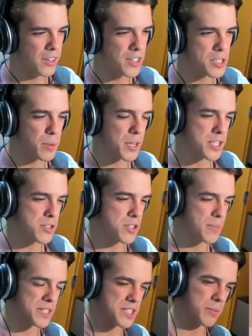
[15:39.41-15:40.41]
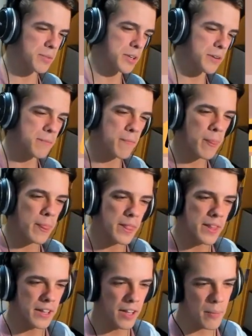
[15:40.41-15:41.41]
this place used to be something.
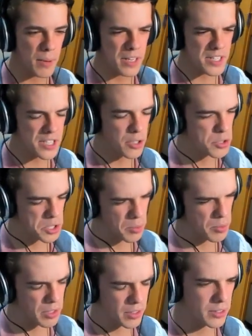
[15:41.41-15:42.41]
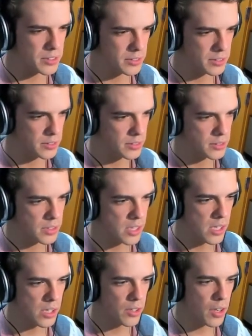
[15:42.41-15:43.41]
I mean, it's still something.
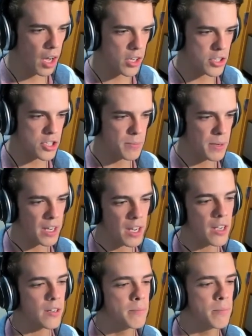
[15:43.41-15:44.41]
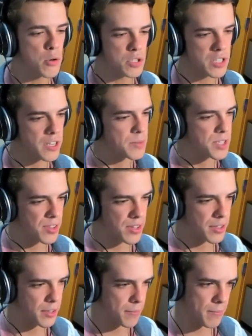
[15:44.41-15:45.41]
Nah, just a big, mostly empty
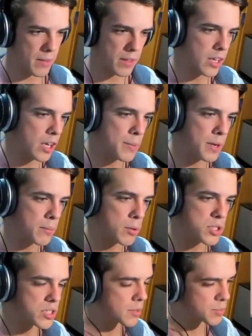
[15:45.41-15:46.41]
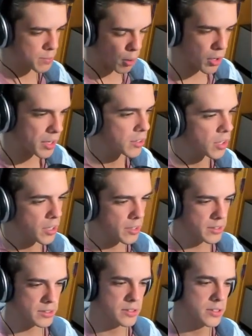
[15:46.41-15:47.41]
thing, in a big, mostly empty parking lot.
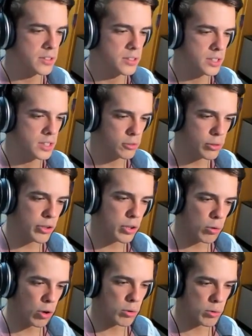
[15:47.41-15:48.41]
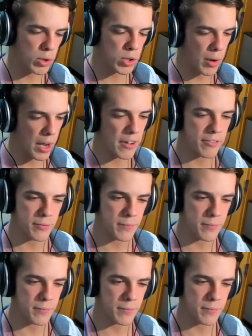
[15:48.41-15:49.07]
Well, you work with what you have.